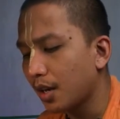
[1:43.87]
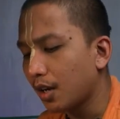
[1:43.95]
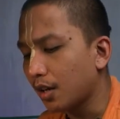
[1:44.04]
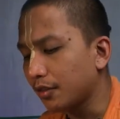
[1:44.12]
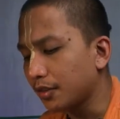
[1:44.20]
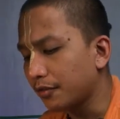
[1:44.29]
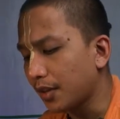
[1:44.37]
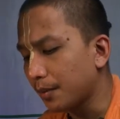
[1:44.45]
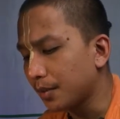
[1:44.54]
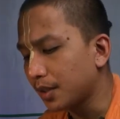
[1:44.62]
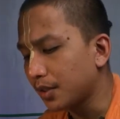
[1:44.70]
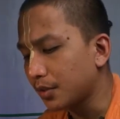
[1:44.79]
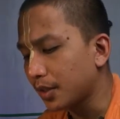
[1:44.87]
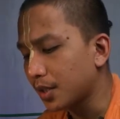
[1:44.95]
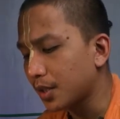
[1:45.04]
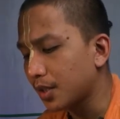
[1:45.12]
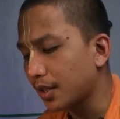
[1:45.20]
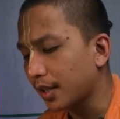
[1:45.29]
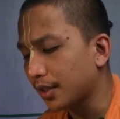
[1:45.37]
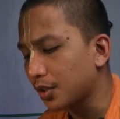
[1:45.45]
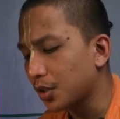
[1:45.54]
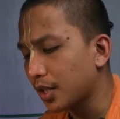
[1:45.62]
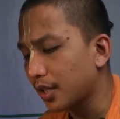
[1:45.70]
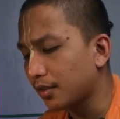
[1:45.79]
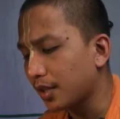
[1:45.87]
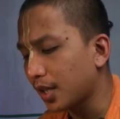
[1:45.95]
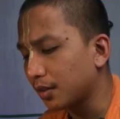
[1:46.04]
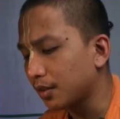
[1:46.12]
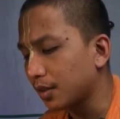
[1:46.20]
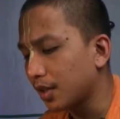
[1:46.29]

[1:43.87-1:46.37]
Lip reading: of the family dressed and sat down